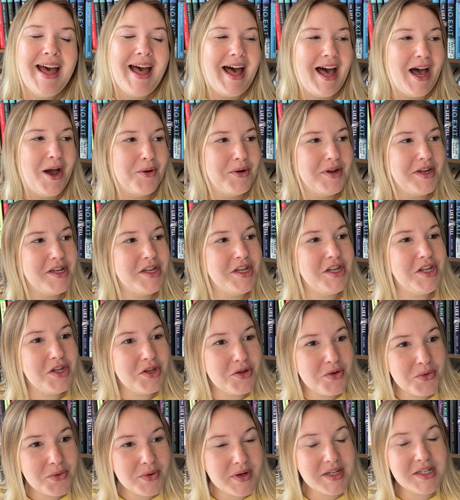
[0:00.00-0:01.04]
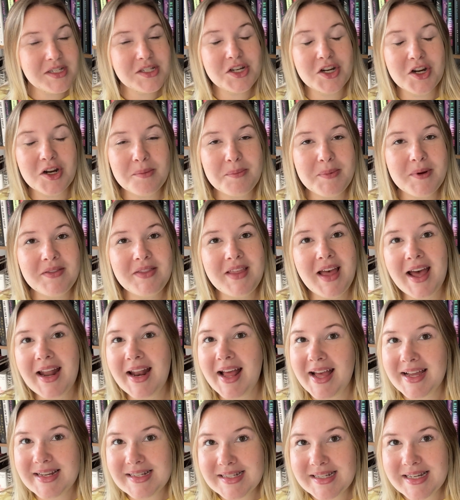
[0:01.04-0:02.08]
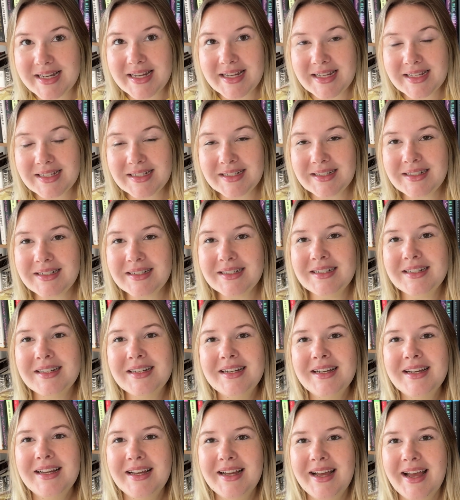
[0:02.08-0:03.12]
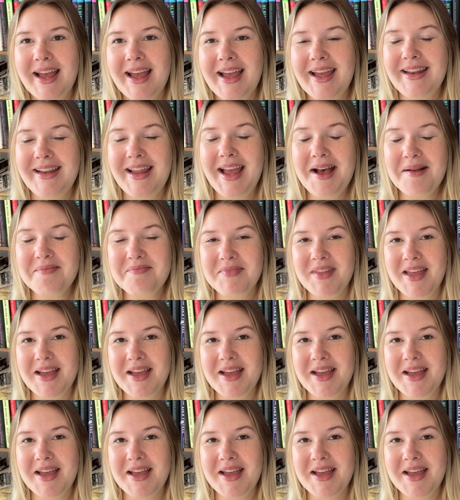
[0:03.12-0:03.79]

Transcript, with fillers: How did you interpret that ending? And yeah,